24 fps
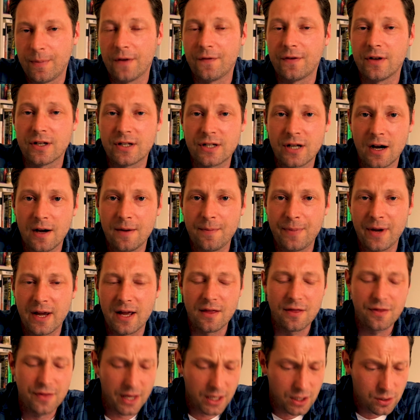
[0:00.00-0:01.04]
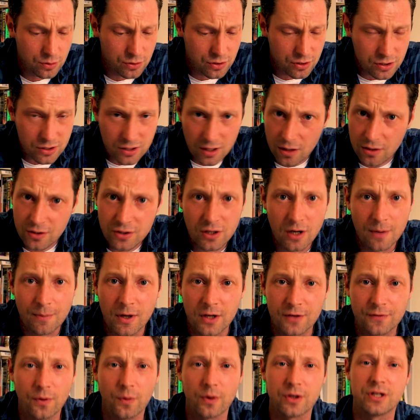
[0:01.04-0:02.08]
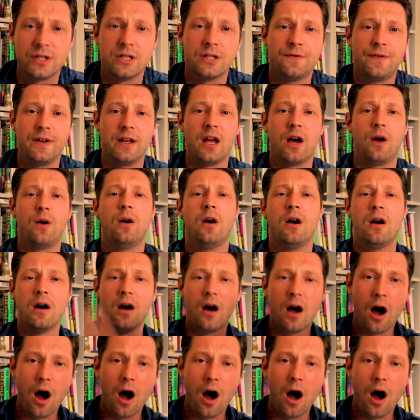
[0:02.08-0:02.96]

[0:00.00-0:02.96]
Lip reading: But for the time being, thank you so much for watching this video.